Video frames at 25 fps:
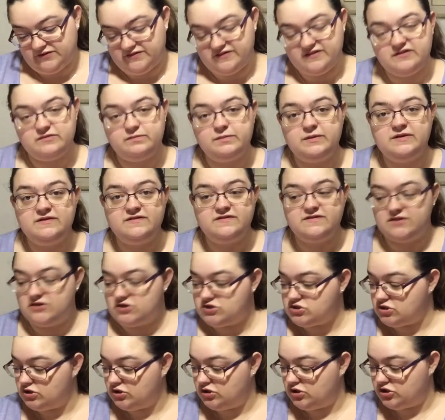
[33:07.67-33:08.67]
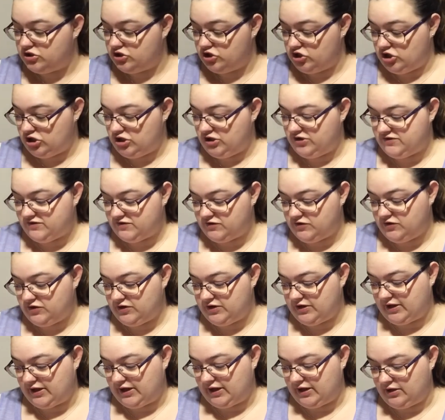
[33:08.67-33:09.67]
has been stitched on 32
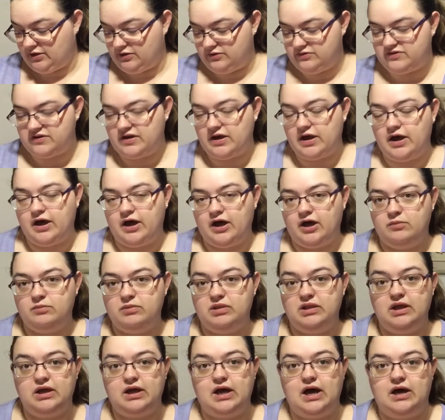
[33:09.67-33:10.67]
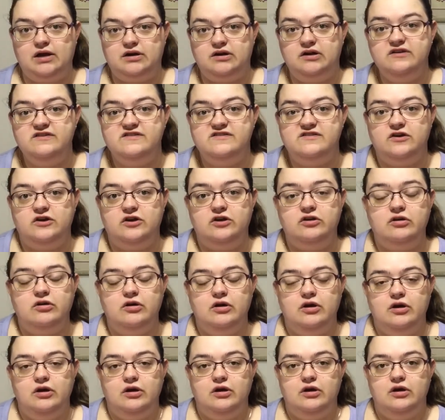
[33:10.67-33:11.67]
count Lugana. So
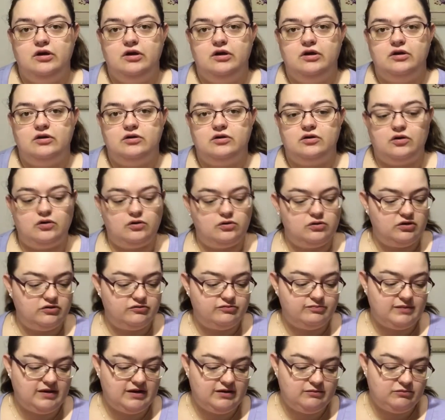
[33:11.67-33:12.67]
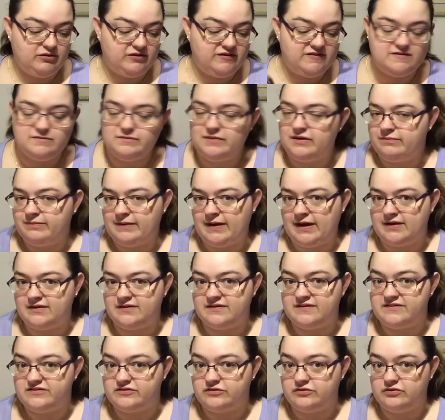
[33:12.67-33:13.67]
most of my
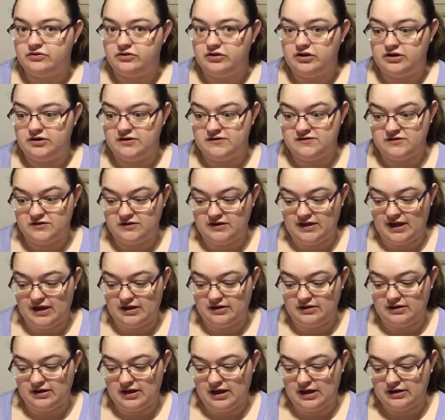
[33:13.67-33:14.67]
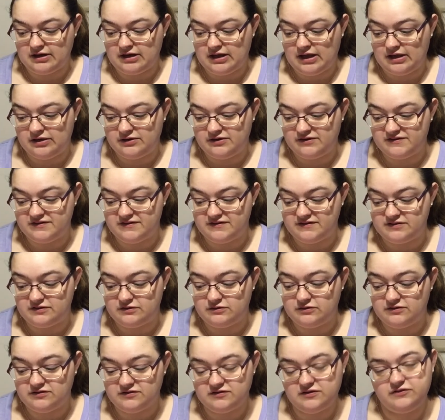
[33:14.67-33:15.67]
patterns are on 32 count Lugana, and this is
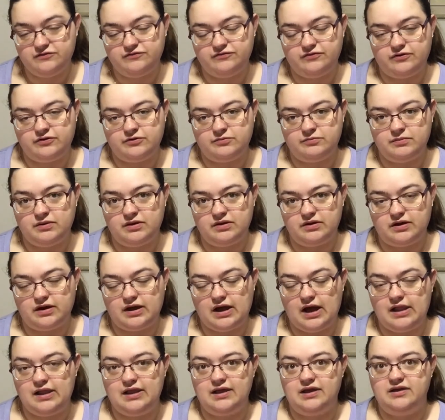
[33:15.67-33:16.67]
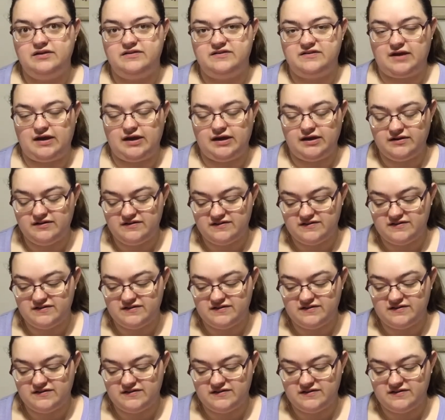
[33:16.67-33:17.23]
also from Colour Cascade,